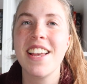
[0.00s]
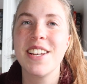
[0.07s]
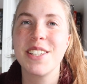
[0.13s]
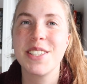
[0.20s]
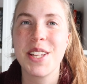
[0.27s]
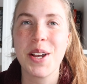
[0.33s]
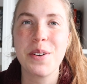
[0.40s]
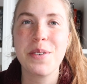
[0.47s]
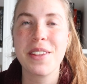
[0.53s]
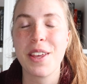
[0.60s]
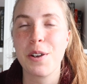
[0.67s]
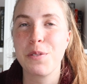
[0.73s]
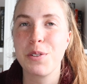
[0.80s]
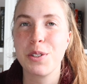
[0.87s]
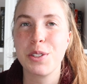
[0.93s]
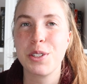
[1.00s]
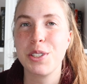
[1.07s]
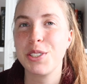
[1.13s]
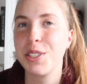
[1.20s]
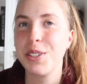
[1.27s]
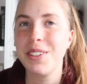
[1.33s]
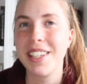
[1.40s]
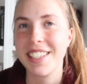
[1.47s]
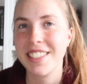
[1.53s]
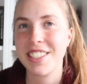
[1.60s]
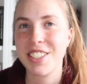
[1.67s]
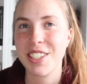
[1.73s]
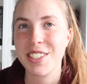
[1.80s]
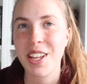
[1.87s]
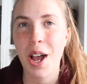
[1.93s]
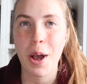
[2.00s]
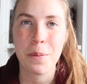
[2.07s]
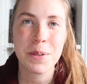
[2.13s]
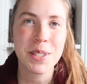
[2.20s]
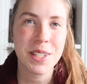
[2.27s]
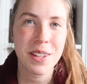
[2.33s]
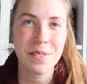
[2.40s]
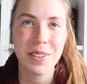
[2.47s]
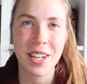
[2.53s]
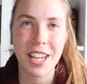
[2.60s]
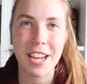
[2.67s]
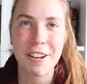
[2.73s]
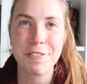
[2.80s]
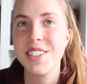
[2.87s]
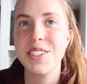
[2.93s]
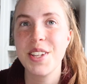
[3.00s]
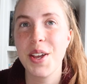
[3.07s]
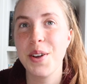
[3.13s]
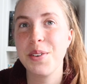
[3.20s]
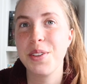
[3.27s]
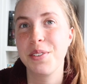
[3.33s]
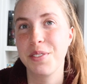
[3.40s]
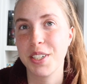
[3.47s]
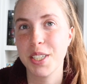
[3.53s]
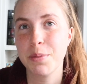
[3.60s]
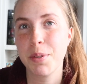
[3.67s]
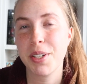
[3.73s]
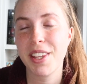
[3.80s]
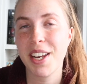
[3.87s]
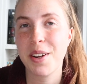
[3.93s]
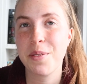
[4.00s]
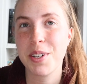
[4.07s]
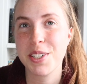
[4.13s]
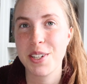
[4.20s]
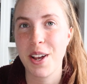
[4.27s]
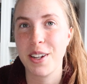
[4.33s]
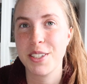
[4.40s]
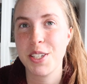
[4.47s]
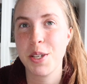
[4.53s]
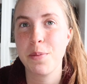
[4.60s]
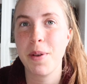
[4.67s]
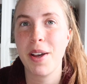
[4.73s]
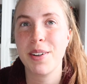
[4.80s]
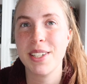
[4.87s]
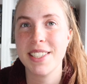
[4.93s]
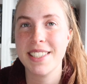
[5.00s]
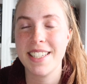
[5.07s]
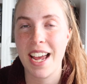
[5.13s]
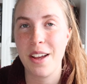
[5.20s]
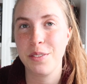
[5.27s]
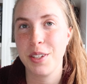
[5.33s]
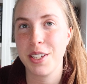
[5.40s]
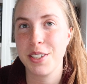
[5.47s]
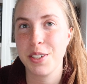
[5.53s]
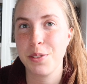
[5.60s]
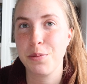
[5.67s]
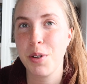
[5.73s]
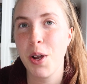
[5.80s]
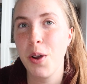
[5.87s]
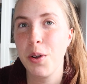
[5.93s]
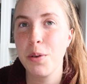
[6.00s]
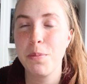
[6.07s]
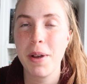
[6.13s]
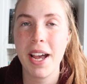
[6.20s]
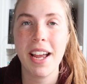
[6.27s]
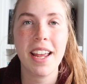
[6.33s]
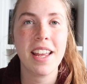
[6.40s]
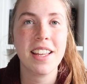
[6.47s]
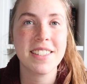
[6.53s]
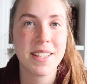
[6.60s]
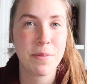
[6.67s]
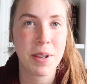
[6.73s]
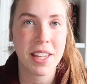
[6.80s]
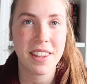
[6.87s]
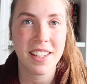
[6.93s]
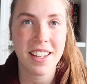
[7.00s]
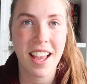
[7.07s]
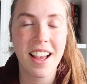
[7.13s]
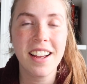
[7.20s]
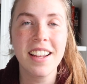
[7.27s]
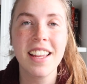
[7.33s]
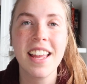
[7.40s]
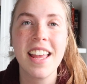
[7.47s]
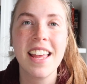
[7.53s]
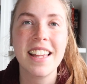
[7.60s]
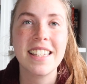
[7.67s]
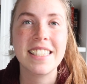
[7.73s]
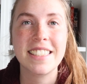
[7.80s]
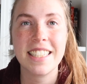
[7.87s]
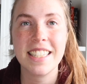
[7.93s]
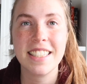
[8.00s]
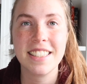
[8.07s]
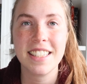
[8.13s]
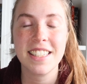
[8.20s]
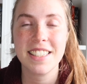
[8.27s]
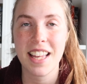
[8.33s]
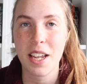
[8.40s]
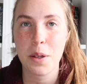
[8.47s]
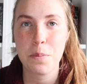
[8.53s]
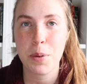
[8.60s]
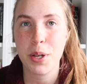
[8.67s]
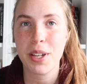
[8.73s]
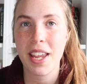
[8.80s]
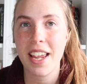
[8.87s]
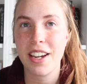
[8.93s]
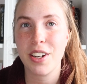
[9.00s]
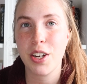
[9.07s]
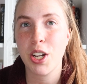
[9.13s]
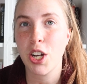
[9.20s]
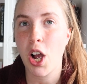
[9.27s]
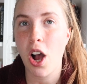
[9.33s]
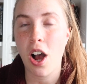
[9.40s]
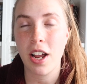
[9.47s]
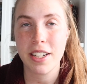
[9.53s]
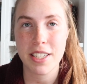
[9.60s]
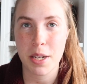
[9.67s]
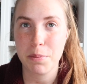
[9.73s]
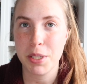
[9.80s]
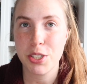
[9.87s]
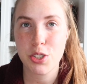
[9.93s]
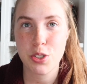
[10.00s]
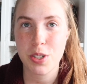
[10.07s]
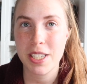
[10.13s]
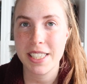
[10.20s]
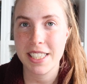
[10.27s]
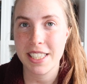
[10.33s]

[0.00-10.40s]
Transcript: So without further ado, let's just hop into the video. So the first book that I want to talk to you about is Down London Road by Samantha Young. This is the second book in her On Dublin Street